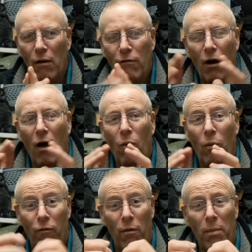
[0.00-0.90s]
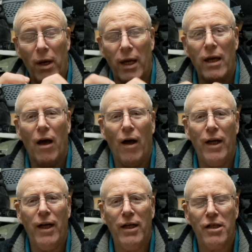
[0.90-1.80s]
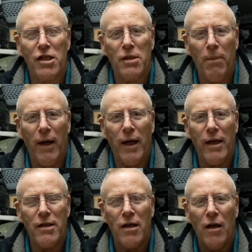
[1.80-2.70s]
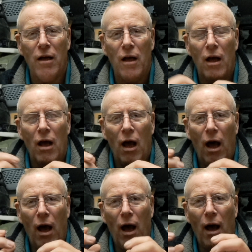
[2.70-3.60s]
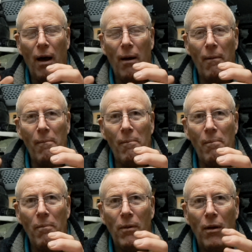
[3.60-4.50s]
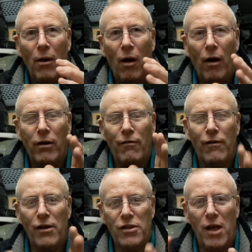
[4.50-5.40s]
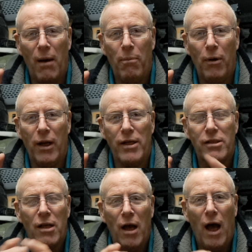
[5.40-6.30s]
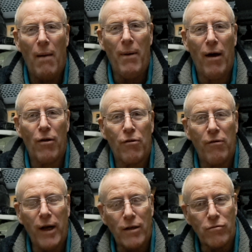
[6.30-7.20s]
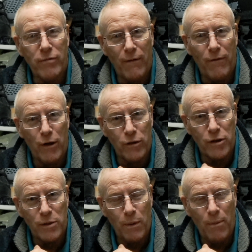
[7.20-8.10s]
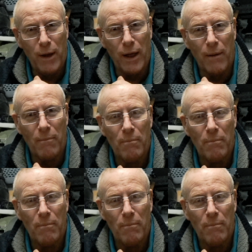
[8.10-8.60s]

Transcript: For me, I needed a speed on the first set of pulleys about 300 revolutions per minute.